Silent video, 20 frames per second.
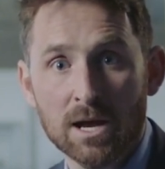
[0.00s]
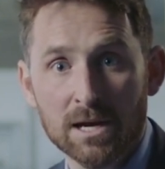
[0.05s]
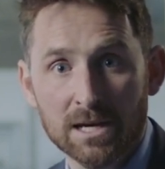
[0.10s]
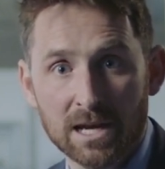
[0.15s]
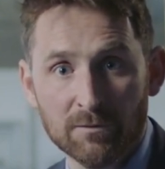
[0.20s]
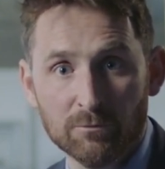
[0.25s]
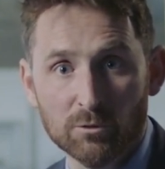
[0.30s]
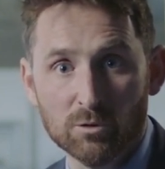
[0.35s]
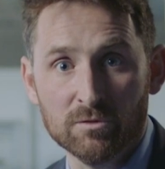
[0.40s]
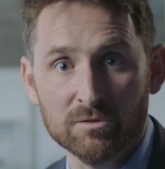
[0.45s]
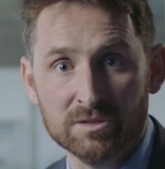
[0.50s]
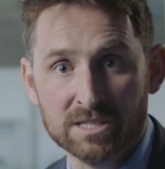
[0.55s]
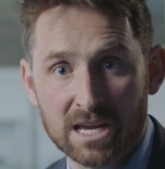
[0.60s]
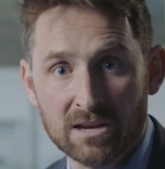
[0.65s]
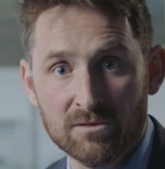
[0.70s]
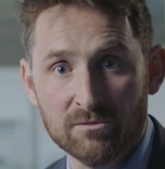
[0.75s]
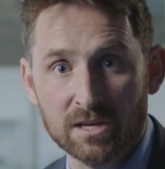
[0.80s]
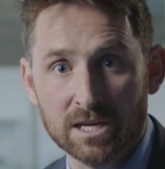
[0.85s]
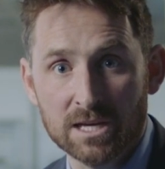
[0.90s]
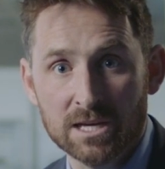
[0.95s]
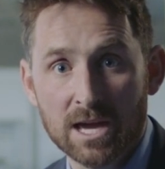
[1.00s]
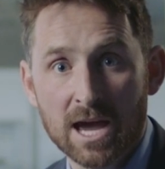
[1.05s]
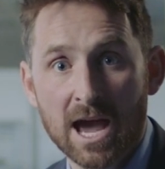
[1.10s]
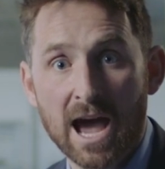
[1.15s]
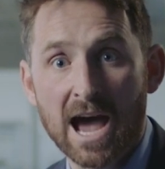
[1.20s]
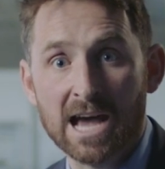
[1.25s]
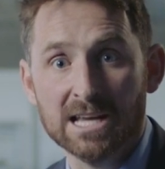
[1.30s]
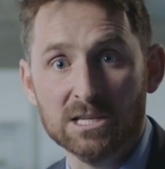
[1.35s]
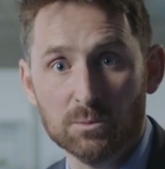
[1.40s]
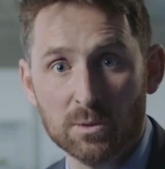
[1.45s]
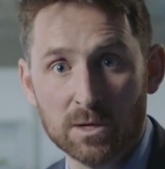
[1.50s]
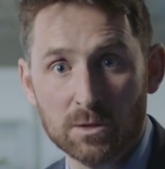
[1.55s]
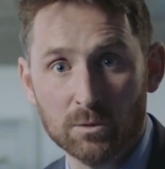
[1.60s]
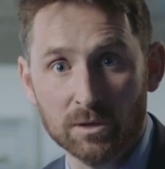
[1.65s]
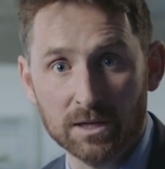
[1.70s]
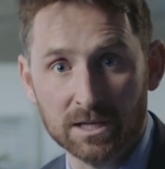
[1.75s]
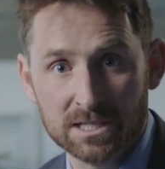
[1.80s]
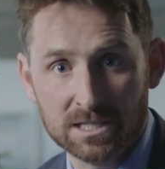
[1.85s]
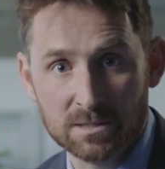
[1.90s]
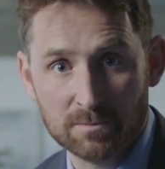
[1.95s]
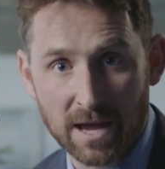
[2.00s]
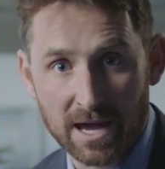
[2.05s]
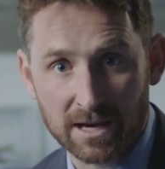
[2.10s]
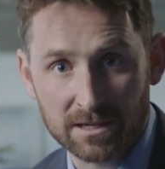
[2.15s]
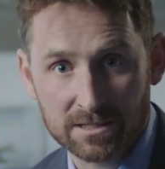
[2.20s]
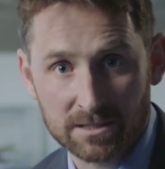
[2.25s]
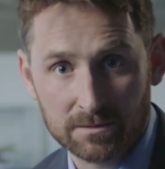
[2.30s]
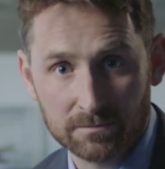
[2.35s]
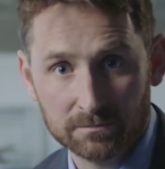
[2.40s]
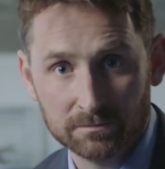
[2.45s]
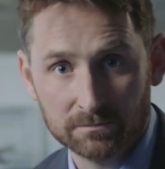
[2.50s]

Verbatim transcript: level of safety as we would expect.